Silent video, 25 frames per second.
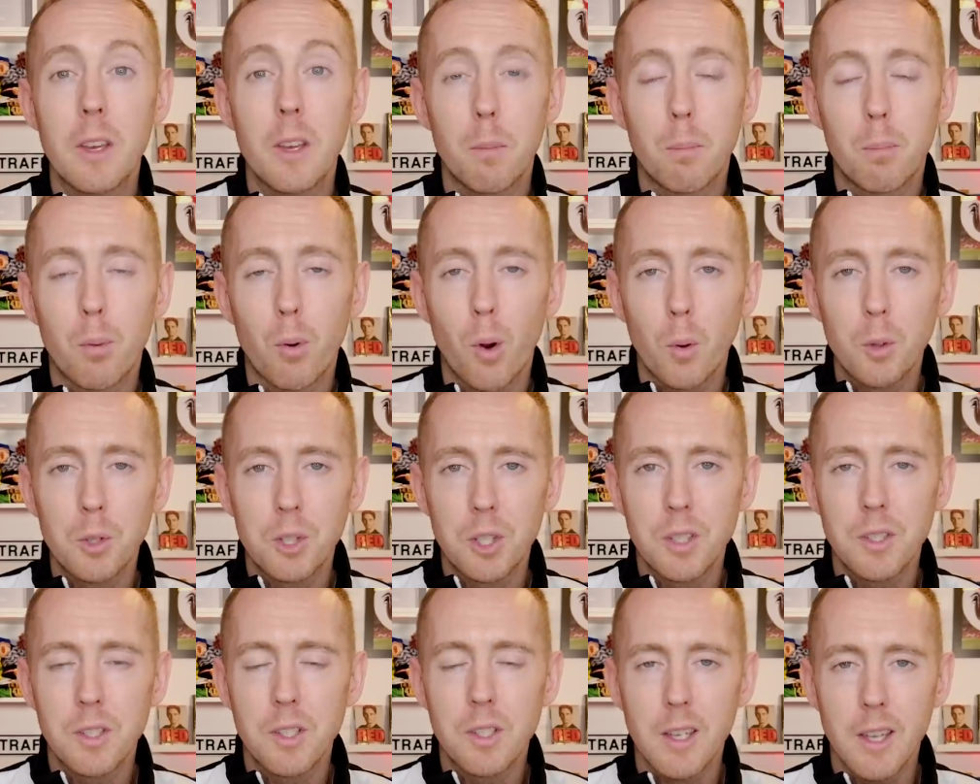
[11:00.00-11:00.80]
he
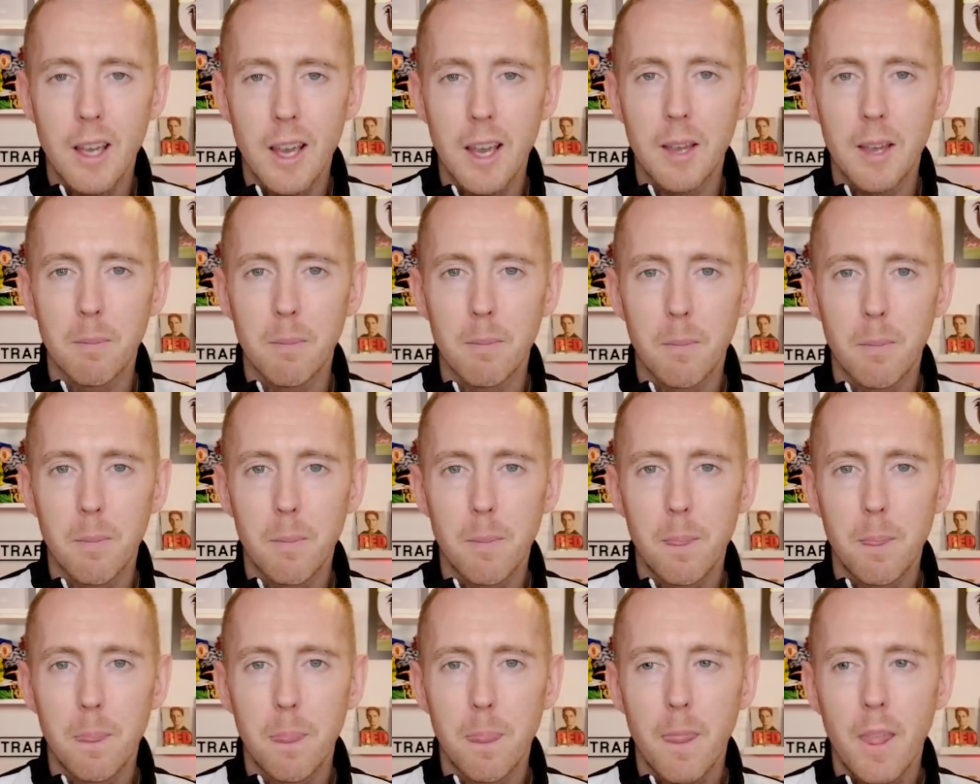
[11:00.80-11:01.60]
approaches the game,
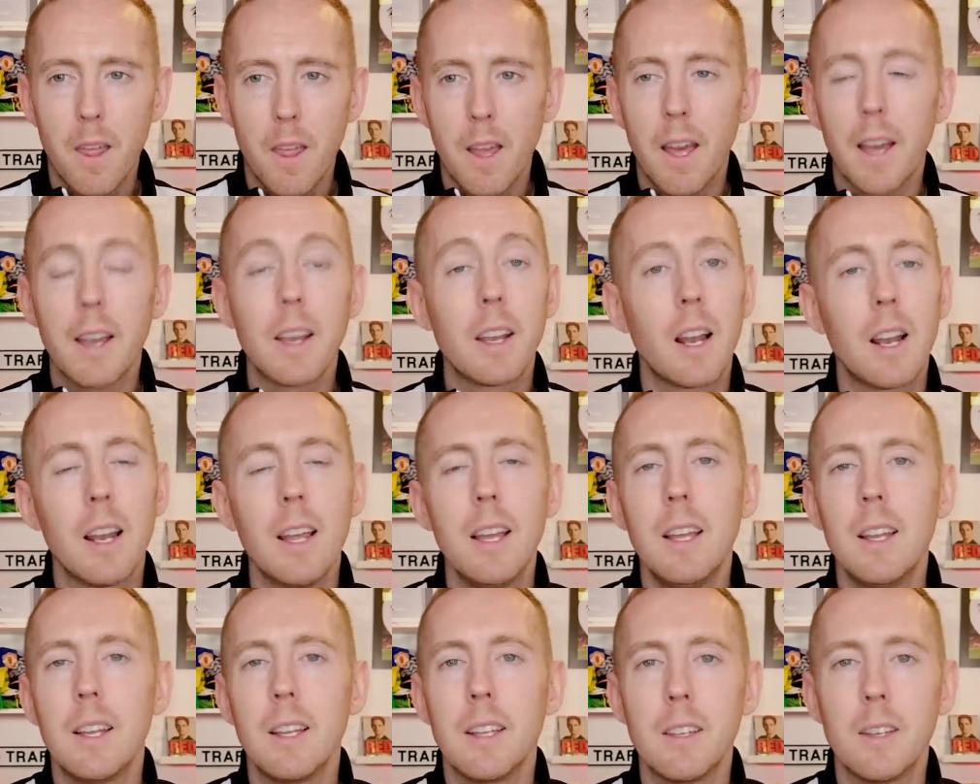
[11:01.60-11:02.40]
and
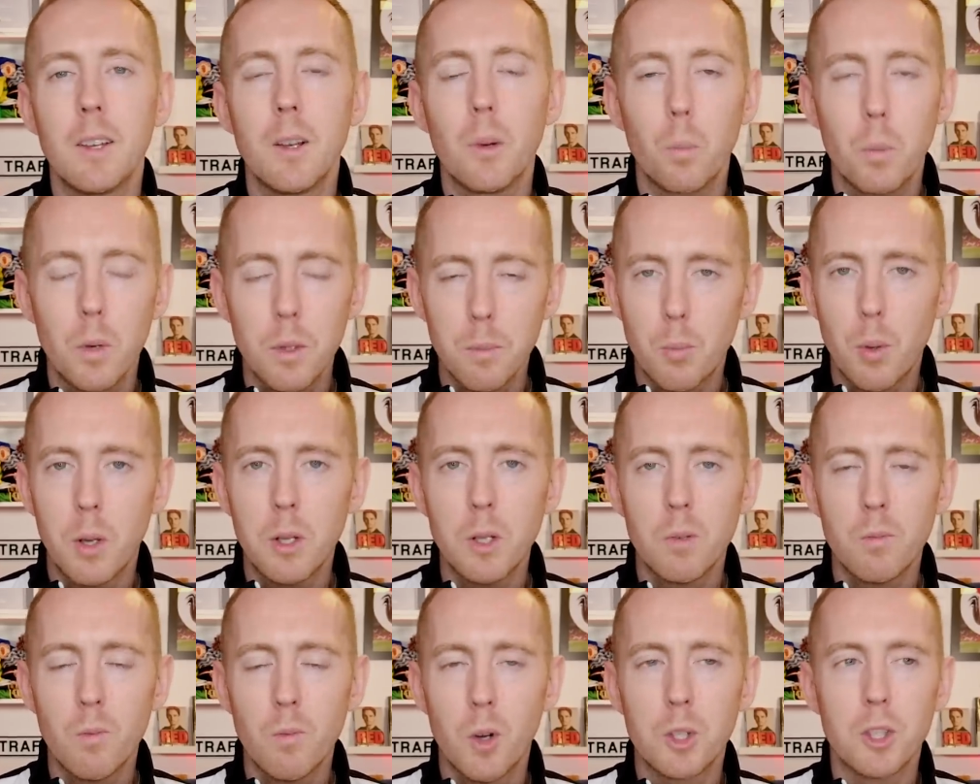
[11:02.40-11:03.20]
clearly, with
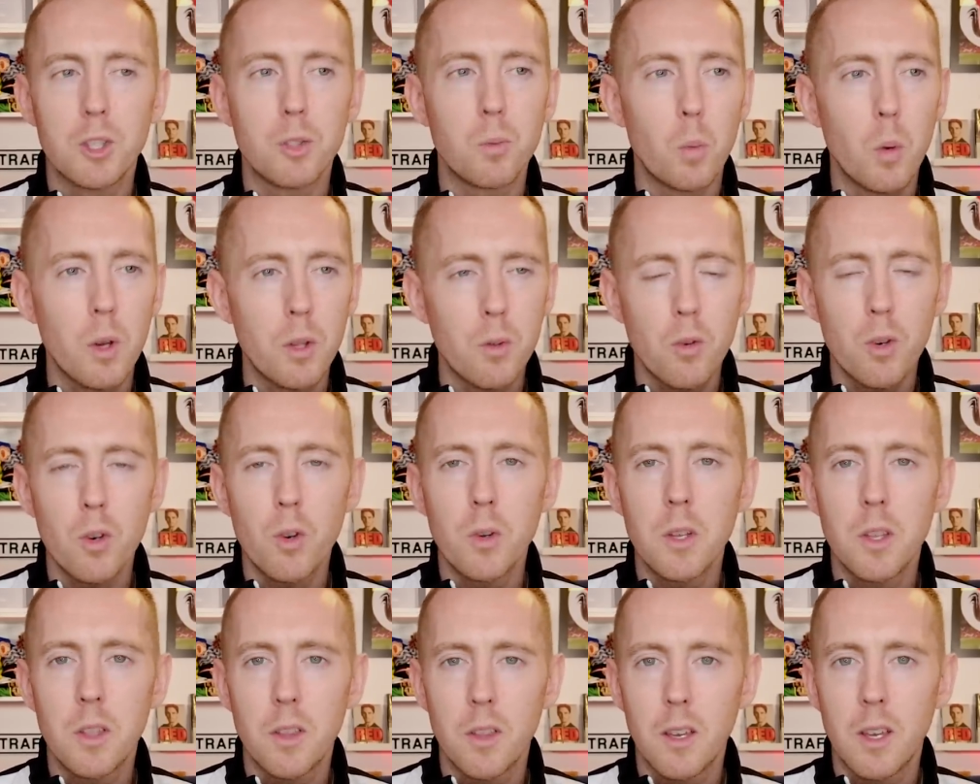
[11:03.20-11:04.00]
Brendan Rodgers, whether or
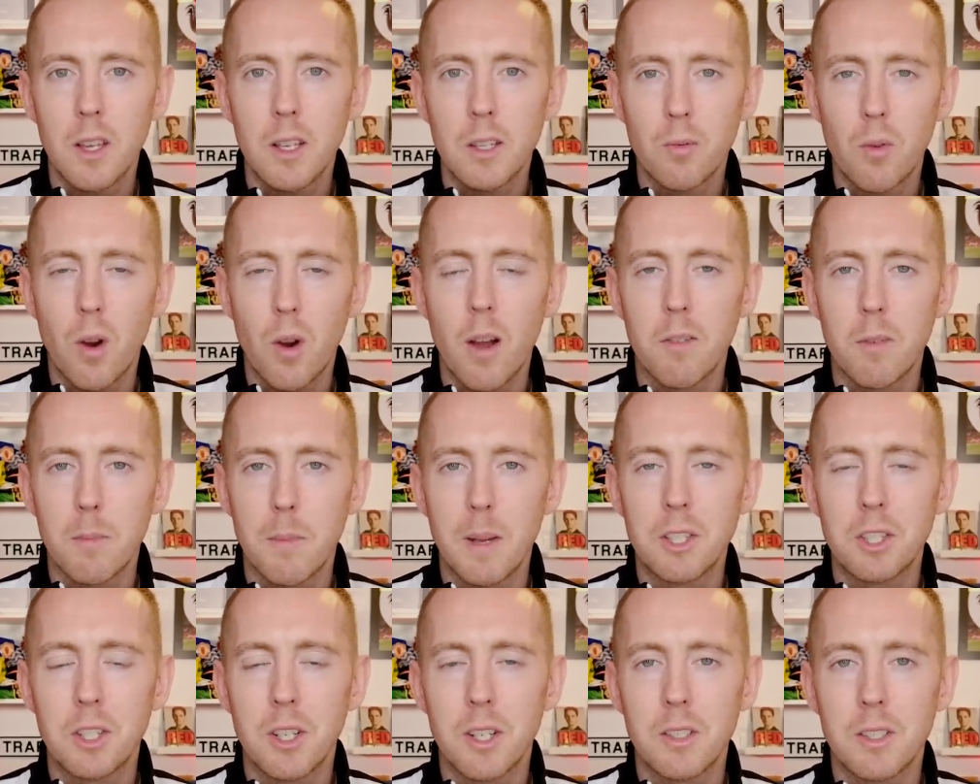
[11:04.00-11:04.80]
not you think he's right for
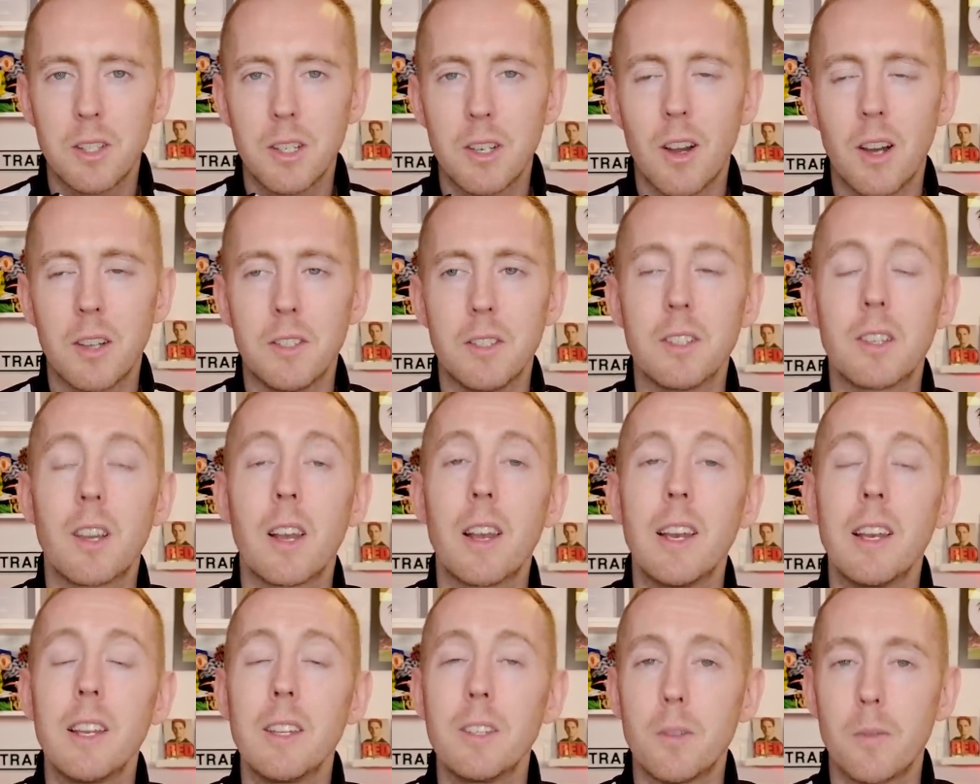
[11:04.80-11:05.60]
Manchester United,
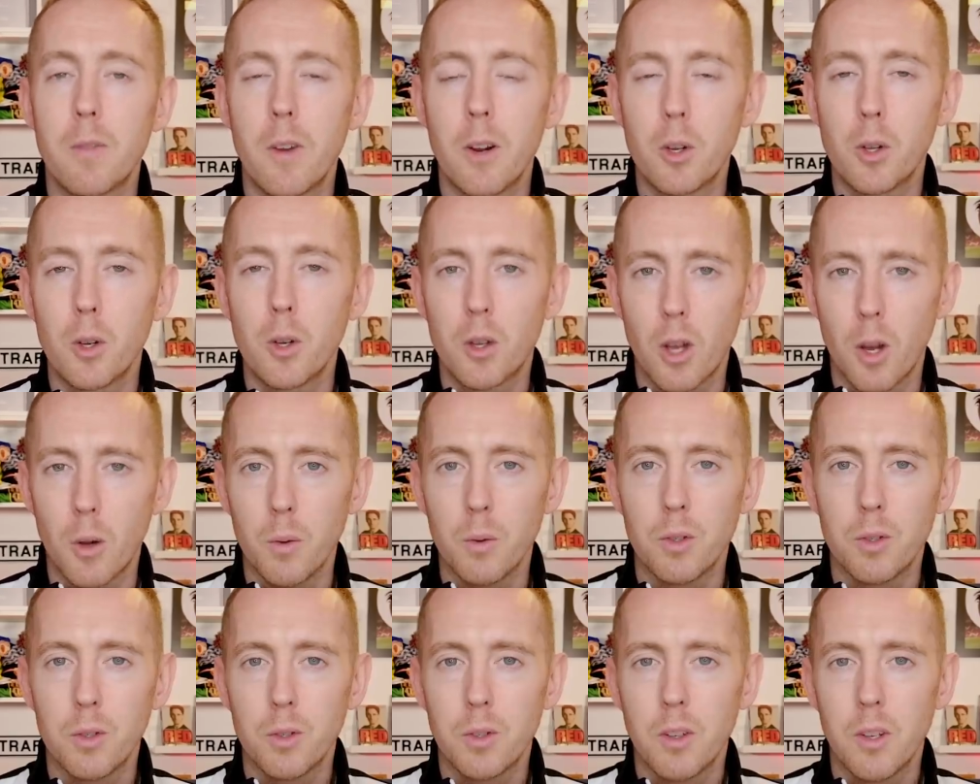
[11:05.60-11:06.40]
clearly he's a very good
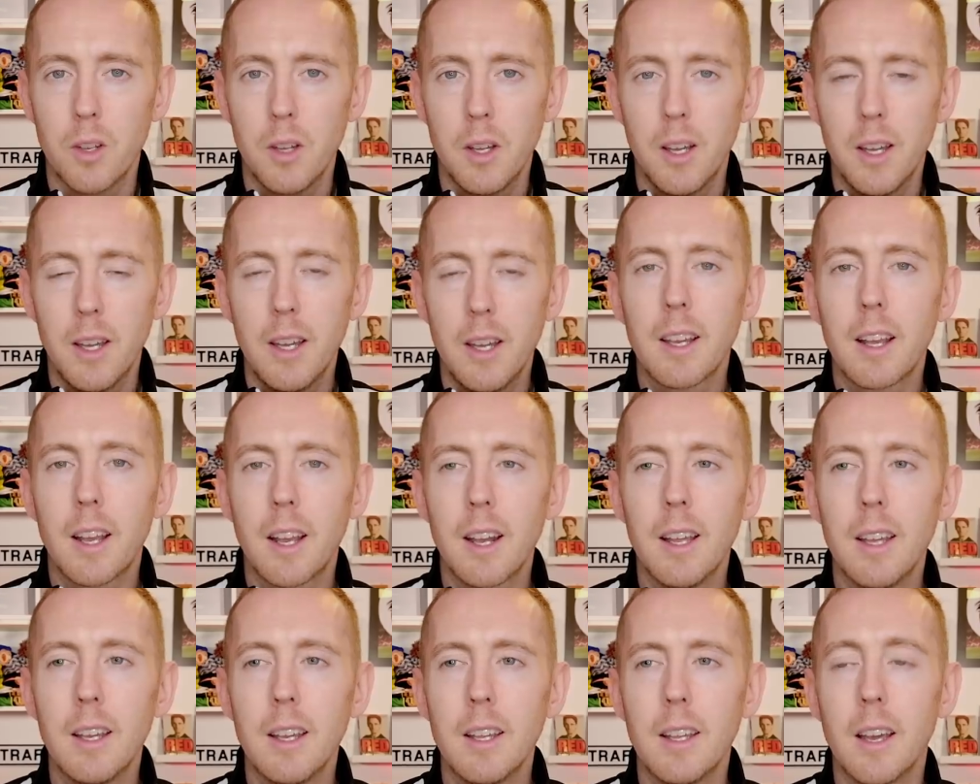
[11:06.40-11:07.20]
coach.
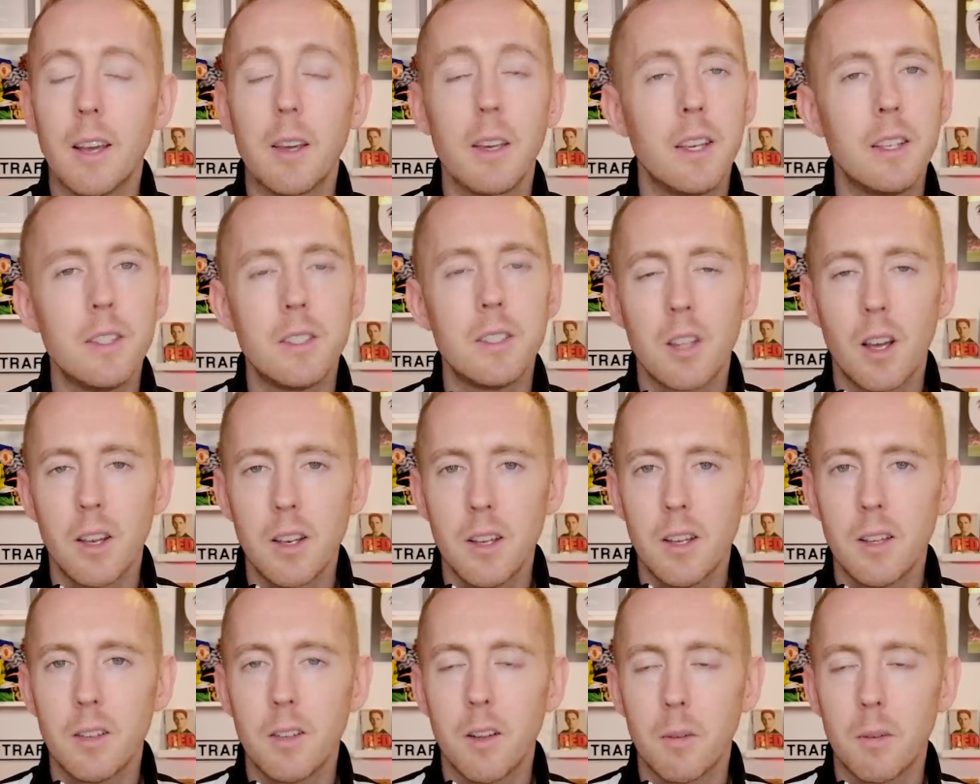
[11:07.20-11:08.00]
Clearly, uh, he's
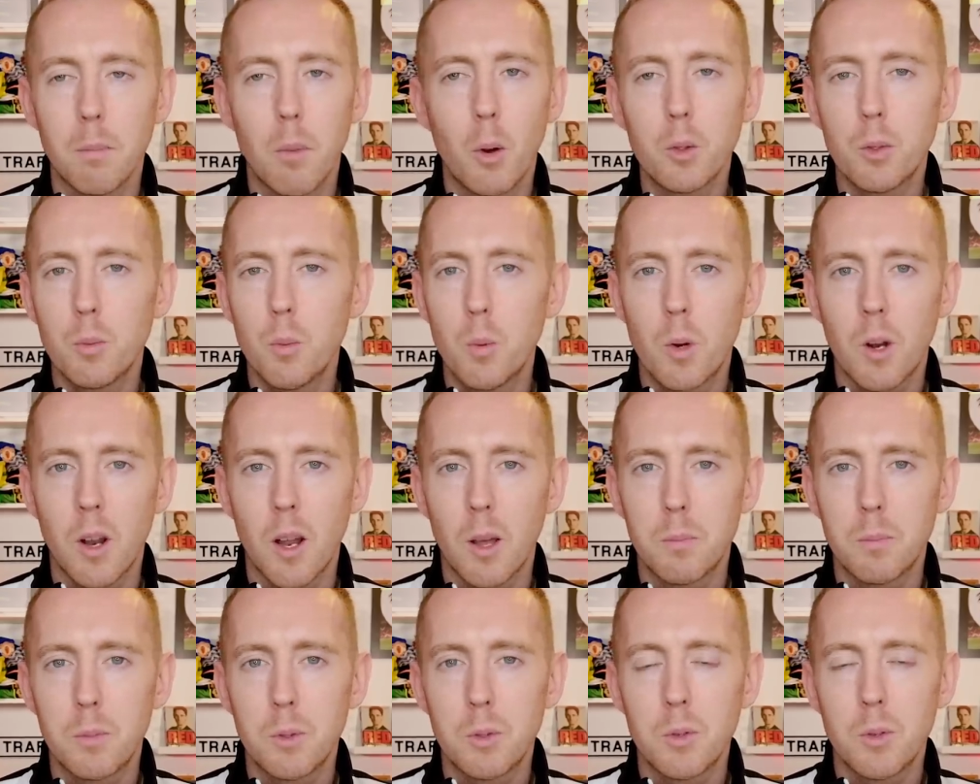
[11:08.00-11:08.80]
done it at multiple
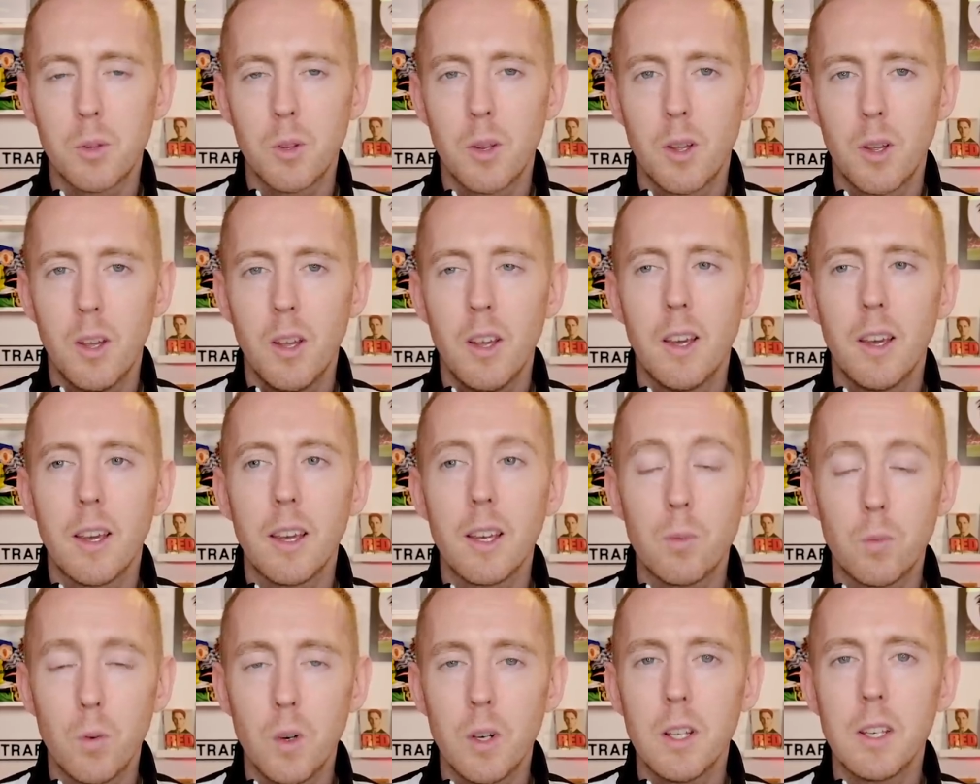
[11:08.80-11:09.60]
clubs.
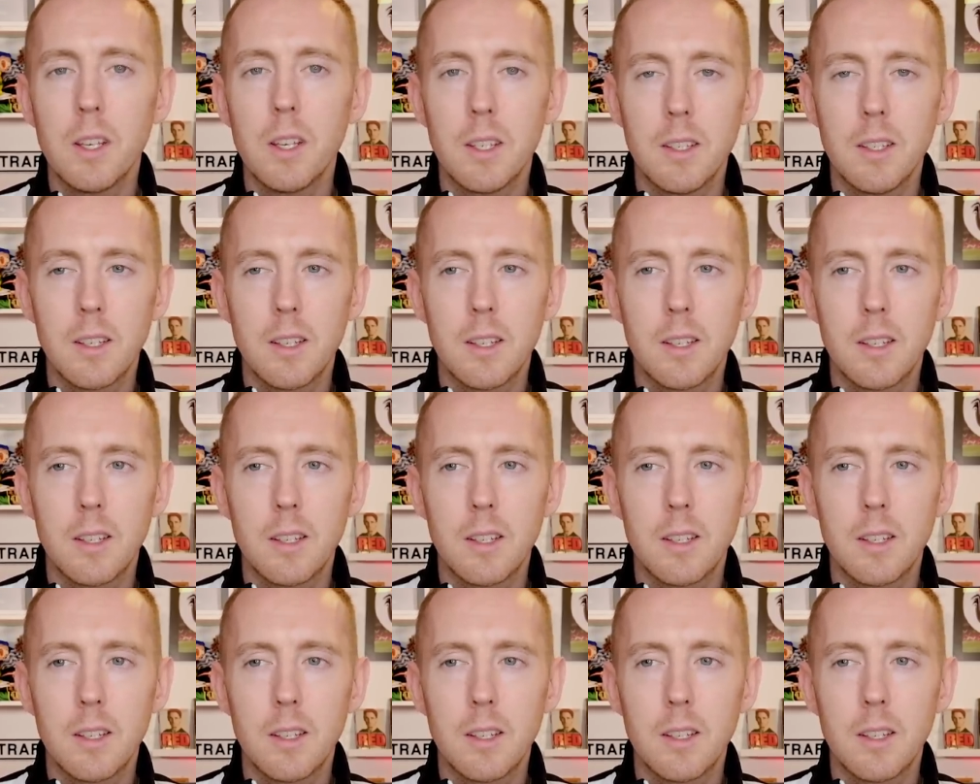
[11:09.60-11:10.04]
He really